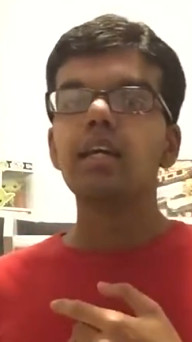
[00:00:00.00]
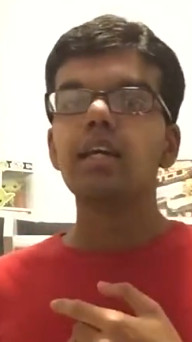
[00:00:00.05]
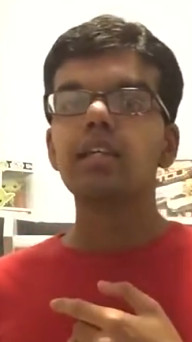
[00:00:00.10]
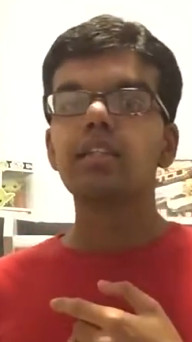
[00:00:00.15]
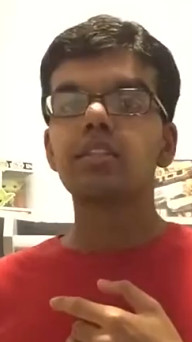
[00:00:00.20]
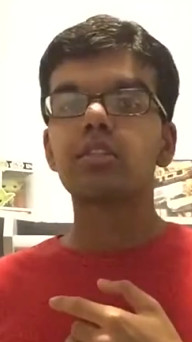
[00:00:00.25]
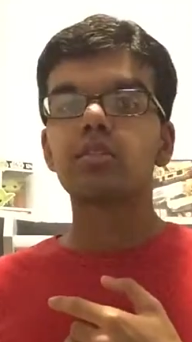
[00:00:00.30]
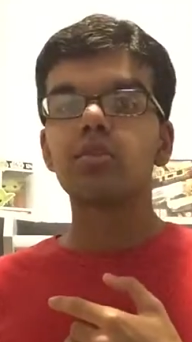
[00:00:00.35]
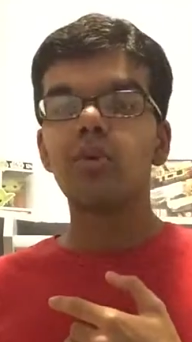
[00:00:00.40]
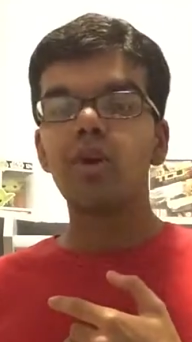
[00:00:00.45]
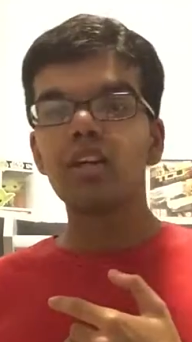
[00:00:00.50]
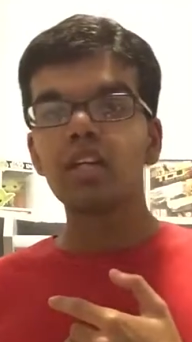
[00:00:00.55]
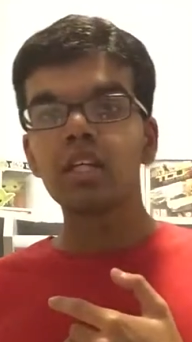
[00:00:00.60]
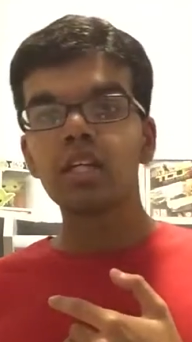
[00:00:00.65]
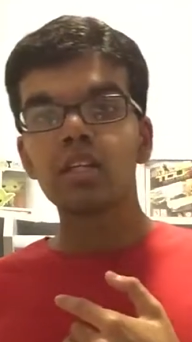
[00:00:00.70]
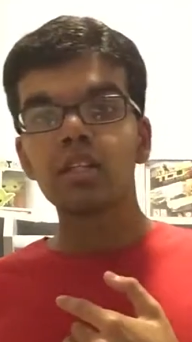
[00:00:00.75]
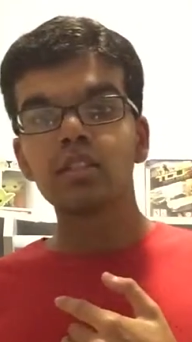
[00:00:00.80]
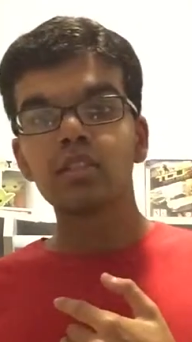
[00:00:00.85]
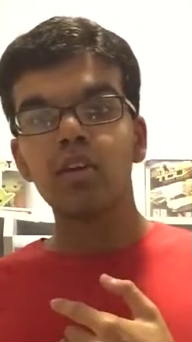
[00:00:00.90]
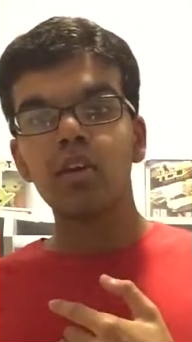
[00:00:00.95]
It's 20
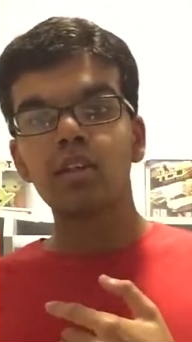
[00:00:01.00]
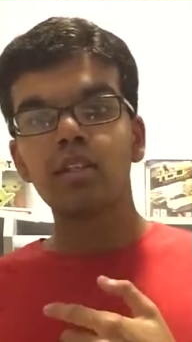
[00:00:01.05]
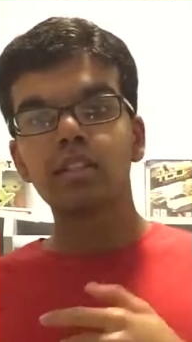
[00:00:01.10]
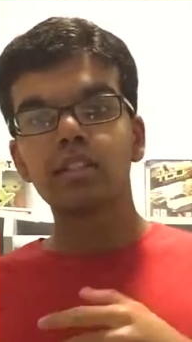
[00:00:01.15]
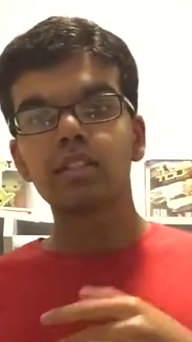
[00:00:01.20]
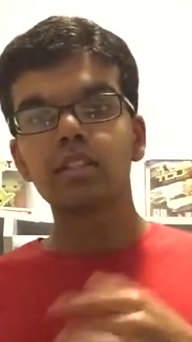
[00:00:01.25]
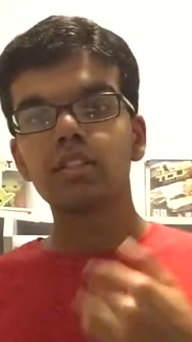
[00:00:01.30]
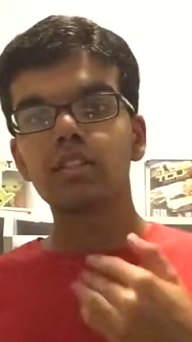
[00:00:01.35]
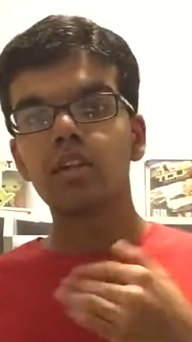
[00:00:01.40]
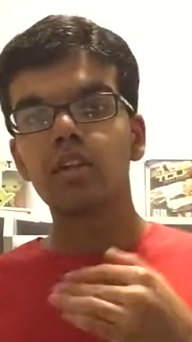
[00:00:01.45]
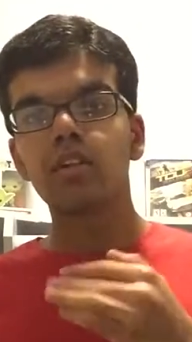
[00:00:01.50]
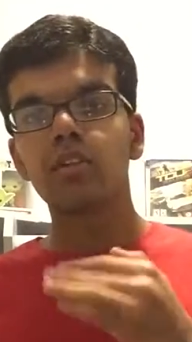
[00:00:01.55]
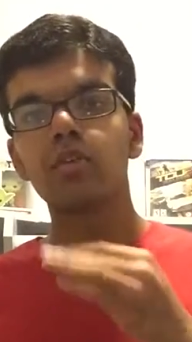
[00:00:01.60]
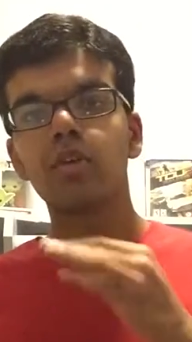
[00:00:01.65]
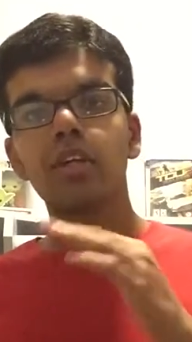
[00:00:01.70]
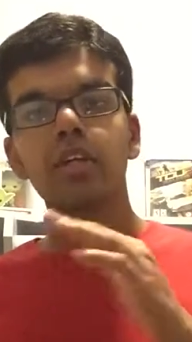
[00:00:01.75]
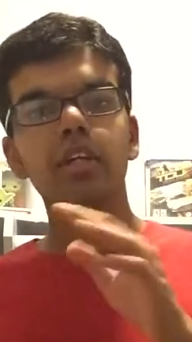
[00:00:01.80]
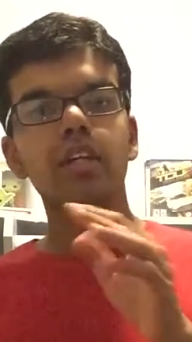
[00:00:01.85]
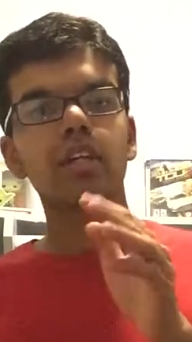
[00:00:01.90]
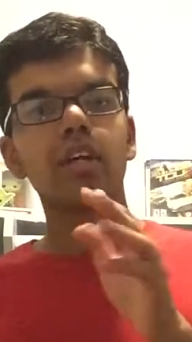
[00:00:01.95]
years old. It just turned
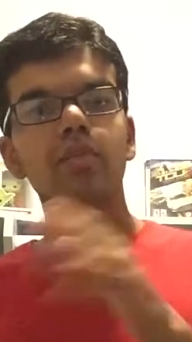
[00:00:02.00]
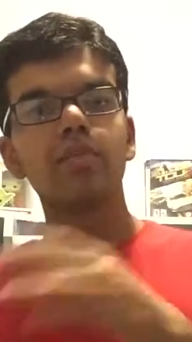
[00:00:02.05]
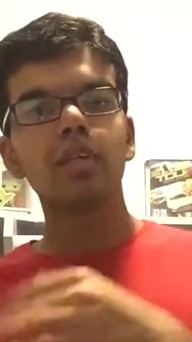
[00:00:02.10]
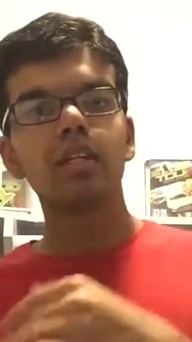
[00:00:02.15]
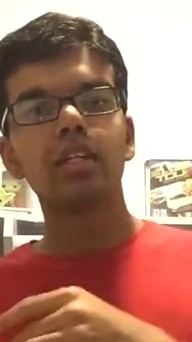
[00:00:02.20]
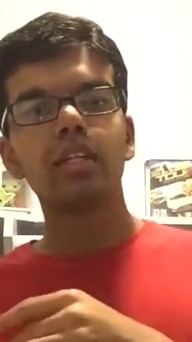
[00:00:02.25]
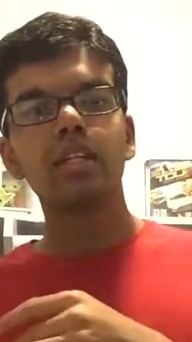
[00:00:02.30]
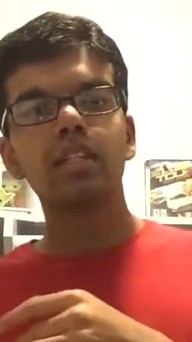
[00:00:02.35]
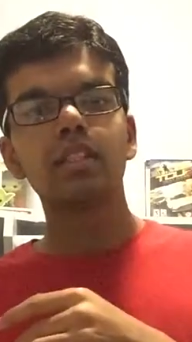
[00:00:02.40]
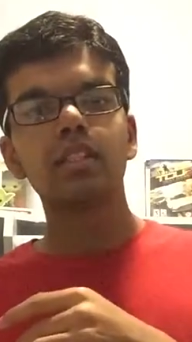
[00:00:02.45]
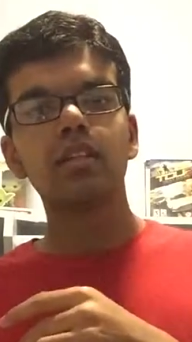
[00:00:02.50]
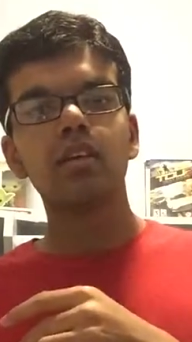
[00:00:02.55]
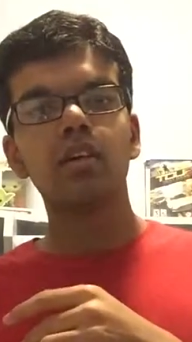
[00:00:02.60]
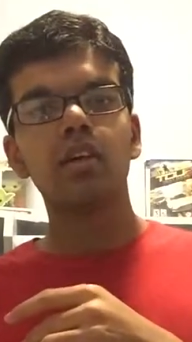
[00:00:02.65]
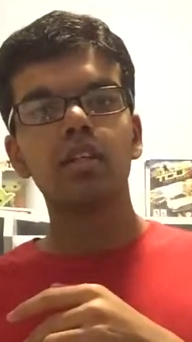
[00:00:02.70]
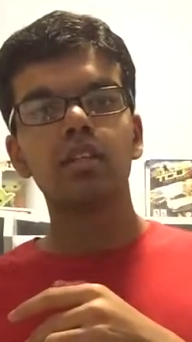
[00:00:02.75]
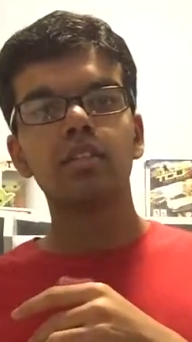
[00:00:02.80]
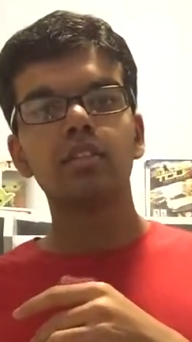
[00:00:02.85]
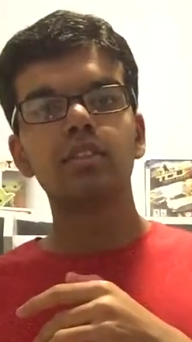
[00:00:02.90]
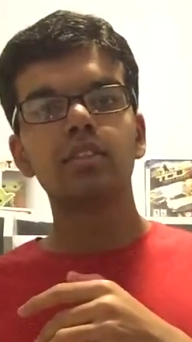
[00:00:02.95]
20 a couple of days ago
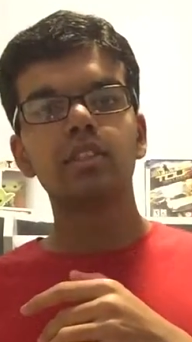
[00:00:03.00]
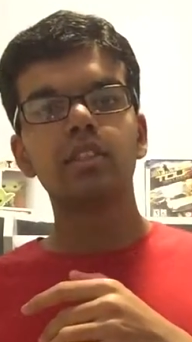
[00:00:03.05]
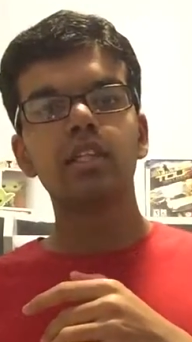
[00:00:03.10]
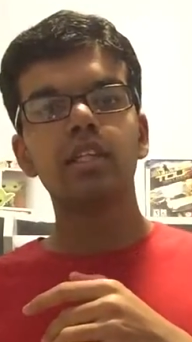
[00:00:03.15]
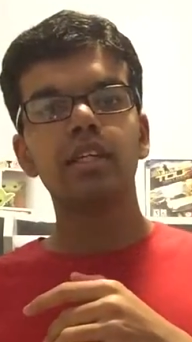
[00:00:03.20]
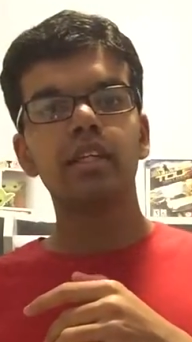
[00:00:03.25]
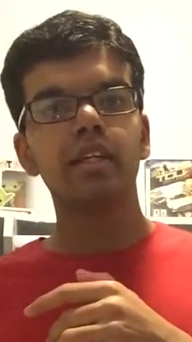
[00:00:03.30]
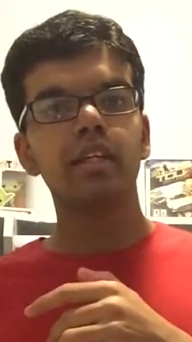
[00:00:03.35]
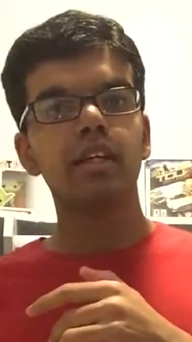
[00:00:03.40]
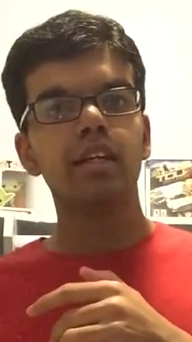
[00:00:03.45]
on Tuesday.